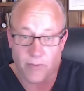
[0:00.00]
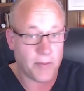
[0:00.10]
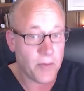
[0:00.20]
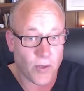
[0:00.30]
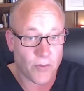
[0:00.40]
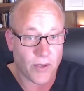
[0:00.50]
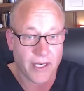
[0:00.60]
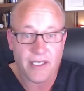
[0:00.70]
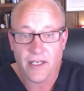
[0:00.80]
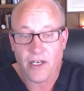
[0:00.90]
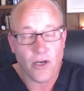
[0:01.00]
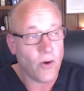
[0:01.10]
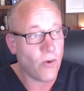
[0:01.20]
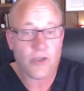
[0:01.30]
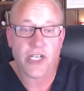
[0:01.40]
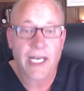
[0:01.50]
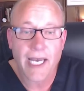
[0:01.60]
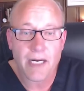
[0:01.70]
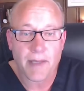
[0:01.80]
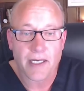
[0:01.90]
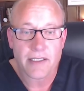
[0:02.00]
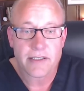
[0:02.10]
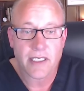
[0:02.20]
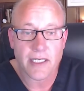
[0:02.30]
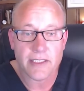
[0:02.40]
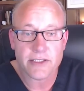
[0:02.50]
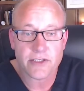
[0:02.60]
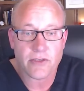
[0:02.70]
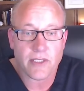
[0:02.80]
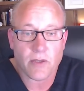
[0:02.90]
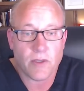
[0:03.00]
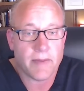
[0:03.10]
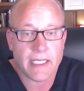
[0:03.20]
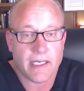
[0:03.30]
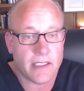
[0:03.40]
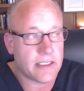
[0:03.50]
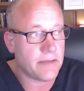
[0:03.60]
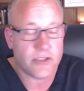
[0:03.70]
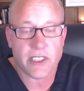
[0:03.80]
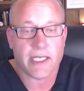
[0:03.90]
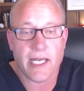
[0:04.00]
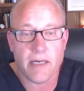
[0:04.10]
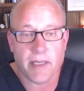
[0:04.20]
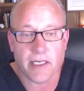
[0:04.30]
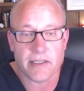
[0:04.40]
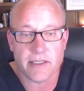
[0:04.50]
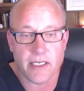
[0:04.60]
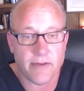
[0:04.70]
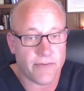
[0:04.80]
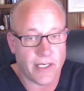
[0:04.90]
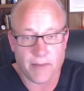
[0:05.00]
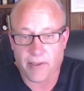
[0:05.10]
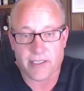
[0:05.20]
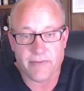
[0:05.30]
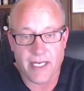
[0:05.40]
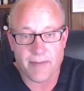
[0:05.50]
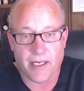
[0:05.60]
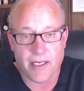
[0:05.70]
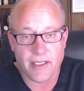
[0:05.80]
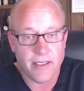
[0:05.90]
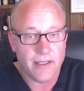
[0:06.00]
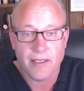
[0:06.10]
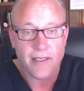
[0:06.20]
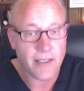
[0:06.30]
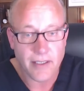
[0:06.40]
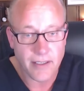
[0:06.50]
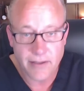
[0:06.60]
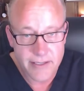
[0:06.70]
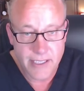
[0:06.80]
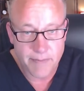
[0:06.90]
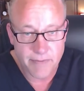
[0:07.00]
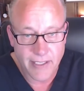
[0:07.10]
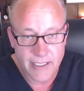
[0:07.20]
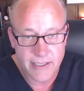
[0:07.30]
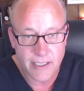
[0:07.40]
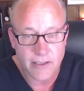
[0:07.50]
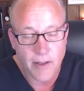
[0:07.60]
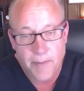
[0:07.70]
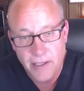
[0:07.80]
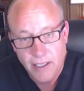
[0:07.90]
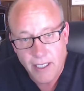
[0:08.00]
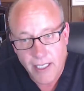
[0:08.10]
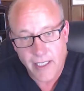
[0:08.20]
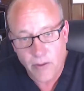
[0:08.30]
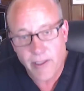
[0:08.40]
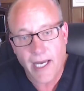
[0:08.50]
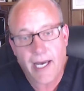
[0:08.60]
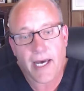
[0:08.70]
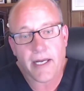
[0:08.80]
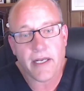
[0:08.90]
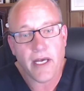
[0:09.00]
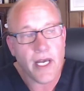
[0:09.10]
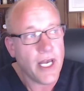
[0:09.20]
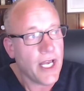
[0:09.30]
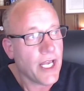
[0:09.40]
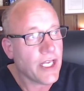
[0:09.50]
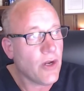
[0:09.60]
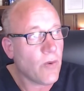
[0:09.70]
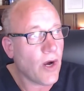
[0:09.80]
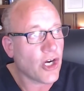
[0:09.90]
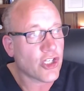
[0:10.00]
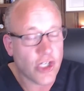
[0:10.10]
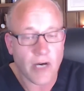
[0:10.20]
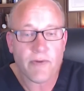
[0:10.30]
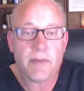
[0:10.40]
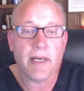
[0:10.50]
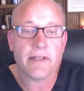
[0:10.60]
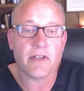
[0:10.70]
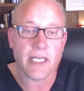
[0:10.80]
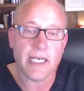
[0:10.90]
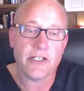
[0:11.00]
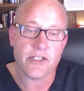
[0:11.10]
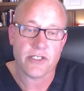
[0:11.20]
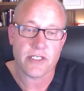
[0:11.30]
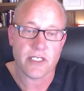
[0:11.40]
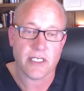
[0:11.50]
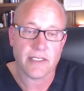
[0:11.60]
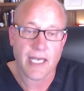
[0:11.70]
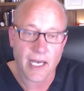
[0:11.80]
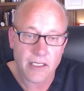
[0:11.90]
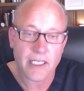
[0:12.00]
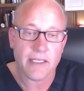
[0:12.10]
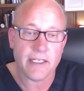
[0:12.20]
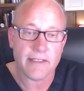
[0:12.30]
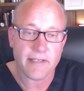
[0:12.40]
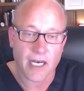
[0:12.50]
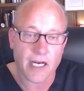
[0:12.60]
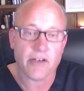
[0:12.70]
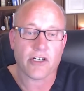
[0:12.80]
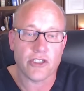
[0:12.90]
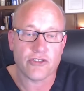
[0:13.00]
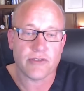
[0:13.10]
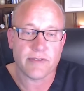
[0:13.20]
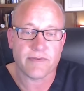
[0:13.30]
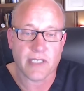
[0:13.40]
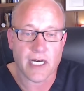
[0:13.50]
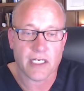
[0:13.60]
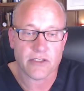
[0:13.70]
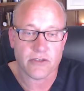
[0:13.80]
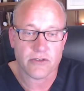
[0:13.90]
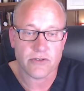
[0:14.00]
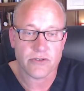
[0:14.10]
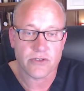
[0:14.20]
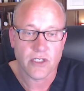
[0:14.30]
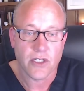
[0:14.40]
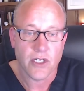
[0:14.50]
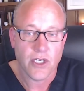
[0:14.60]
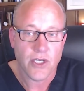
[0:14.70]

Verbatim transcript: right, that would be one way, or check antibodies. And so, like one of my colleagues, he was checking antibodies, and if you had a positive antibody you can skip the vaccine. But here we had, you know, a governmental agency telling the mm. entire country of doctors